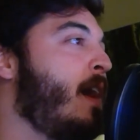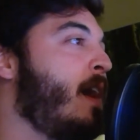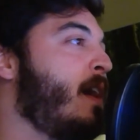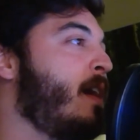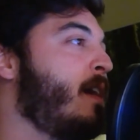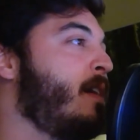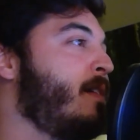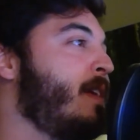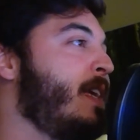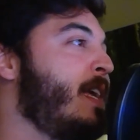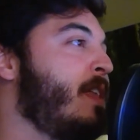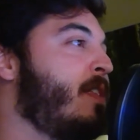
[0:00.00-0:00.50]

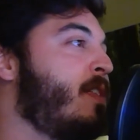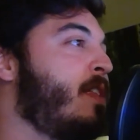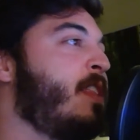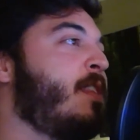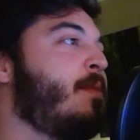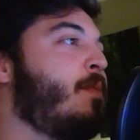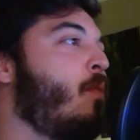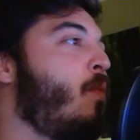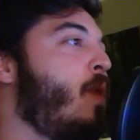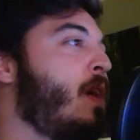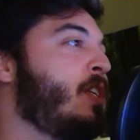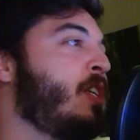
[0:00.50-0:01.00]

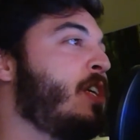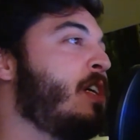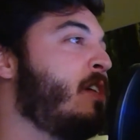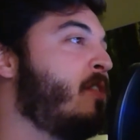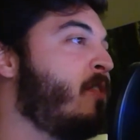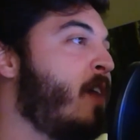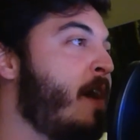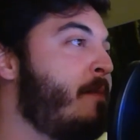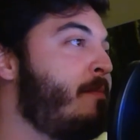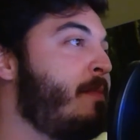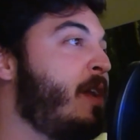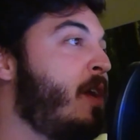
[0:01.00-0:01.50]
Ethan's been
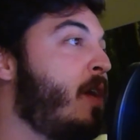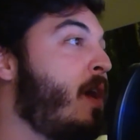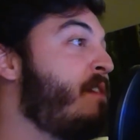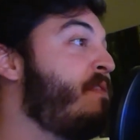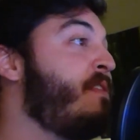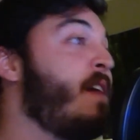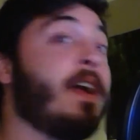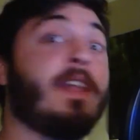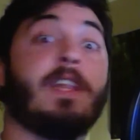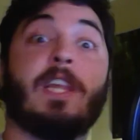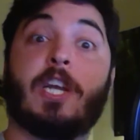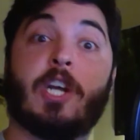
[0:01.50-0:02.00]
watching Gleipnir.
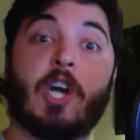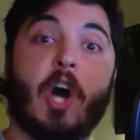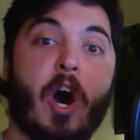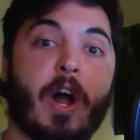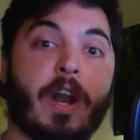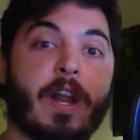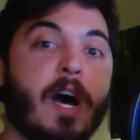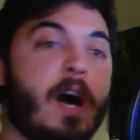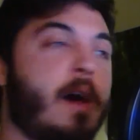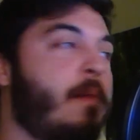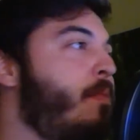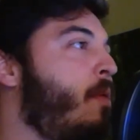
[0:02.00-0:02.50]
I finally
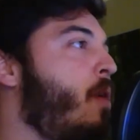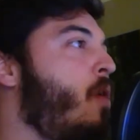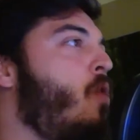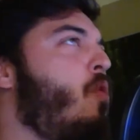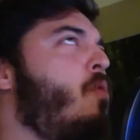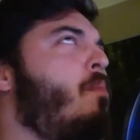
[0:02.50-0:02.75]
caught up.